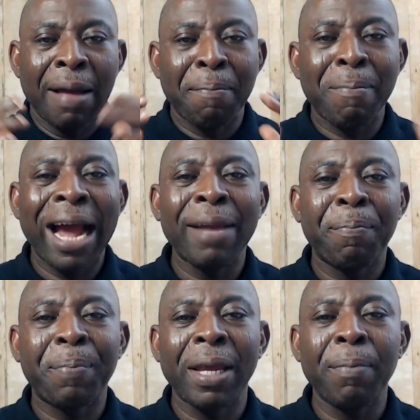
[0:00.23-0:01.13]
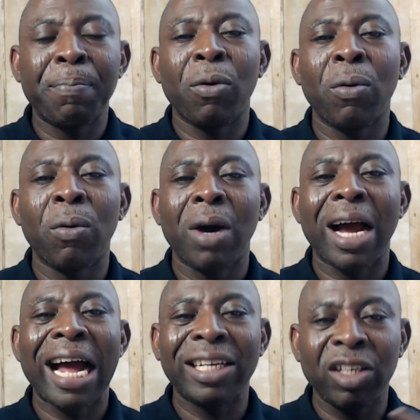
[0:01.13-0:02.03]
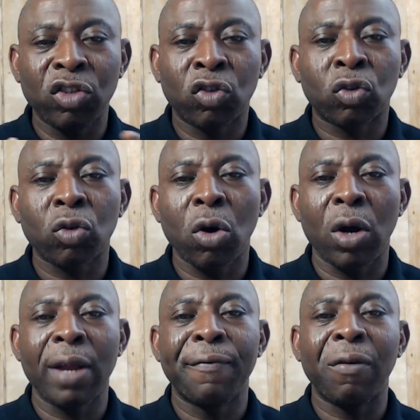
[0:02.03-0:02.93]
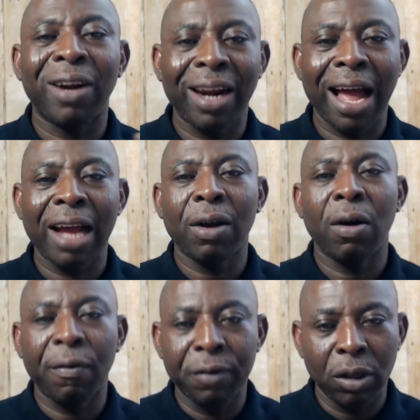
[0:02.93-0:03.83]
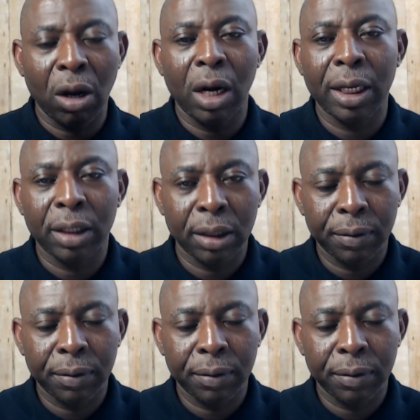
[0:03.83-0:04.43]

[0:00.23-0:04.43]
My people are destroyed for lack of knowledge.